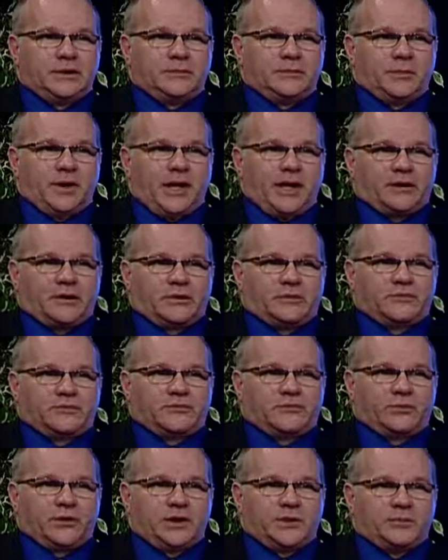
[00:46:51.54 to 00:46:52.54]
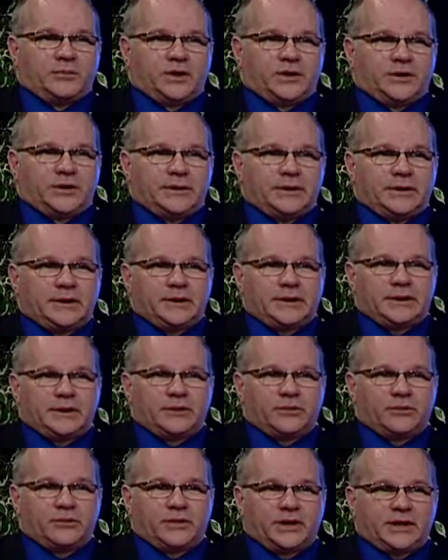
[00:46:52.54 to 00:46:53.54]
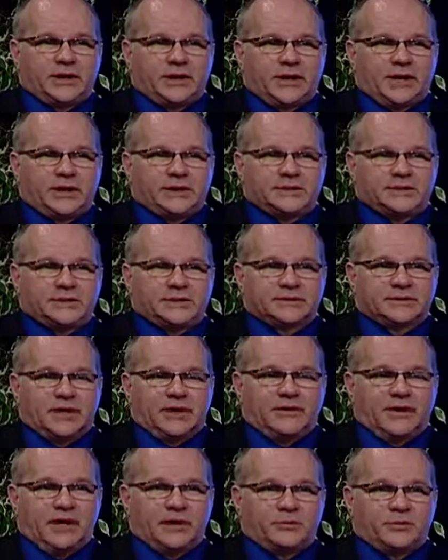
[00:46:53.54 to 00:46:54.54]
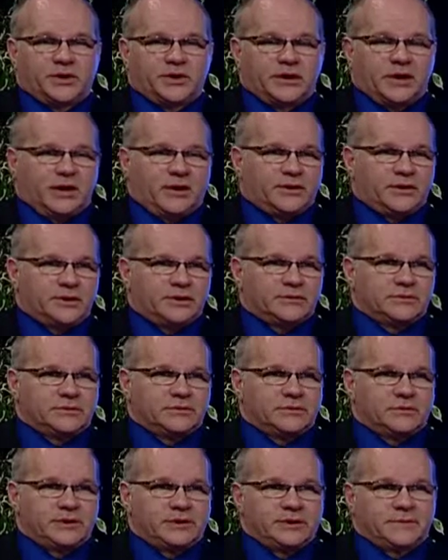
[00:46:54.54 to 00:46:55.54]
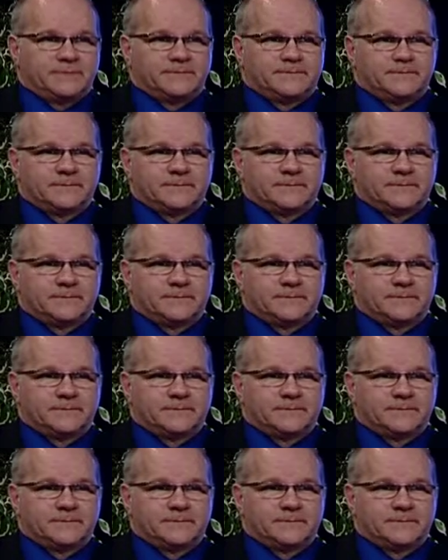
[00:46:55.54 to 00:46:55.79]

Michael Freeman, and hear what he has to say, Hennepin County Attorney.